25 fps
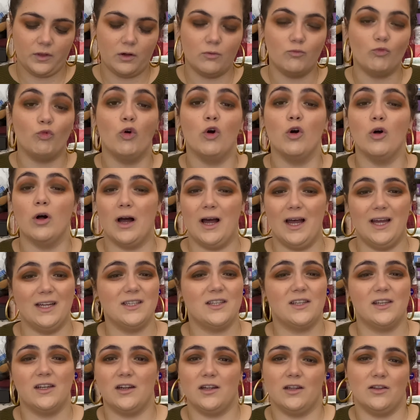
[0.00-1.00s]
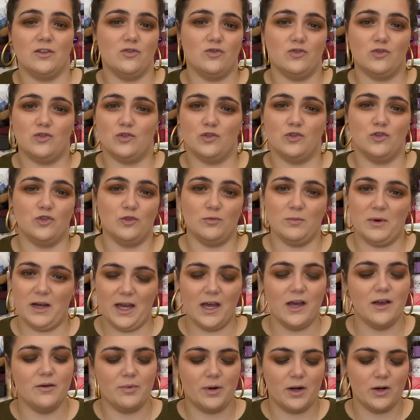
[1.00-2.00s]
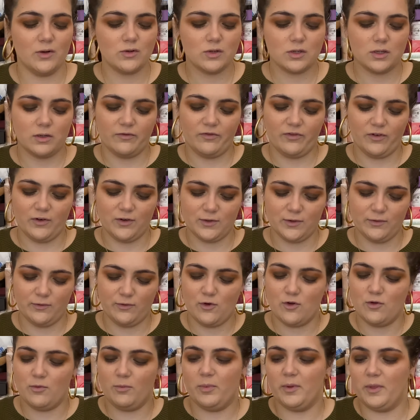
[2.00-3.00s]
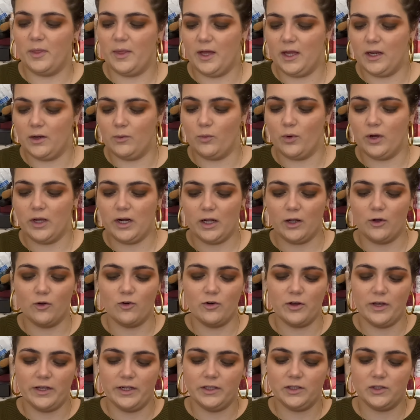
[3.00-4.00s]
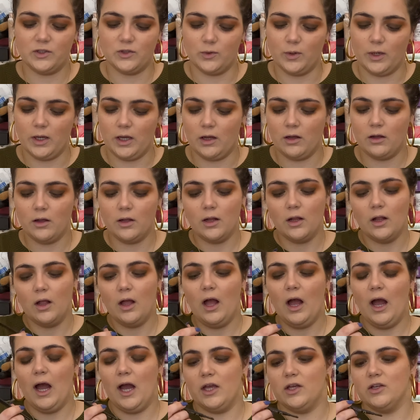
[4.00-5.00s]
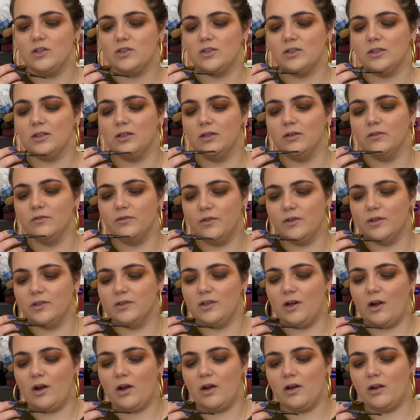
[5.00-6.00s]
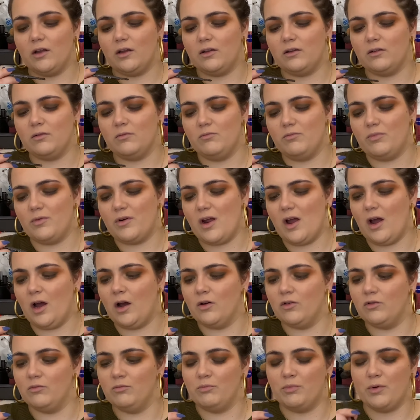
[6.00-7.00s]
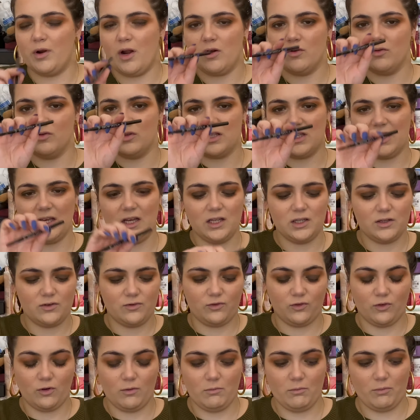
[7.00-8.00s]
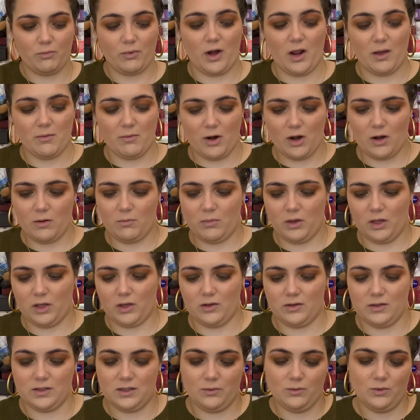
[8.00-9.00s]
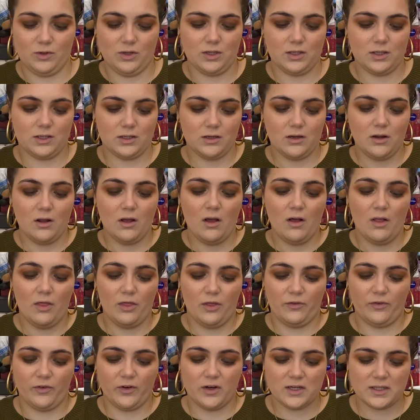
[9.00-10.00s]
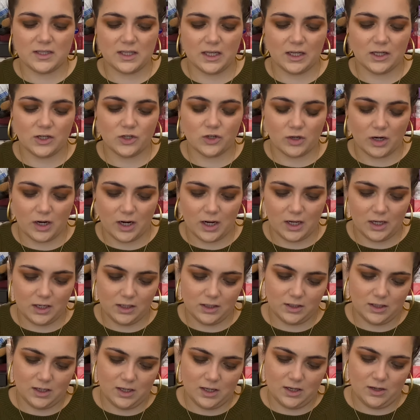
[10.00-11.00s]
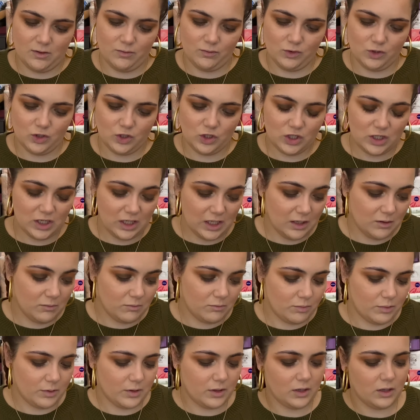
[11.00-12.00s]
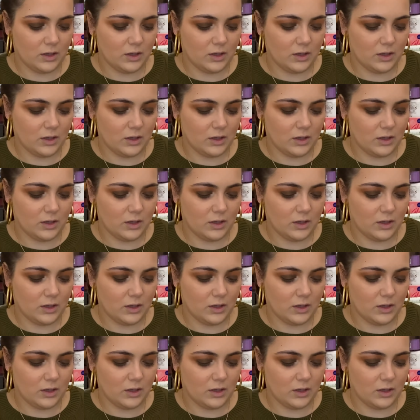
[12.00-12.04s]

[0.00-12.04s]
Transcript: well, I didn't used to do my eyebrows, first of all, but then when I got into it, I used to love the dark brown brow sketch from Primark because it was the first thing I tried and it was cheap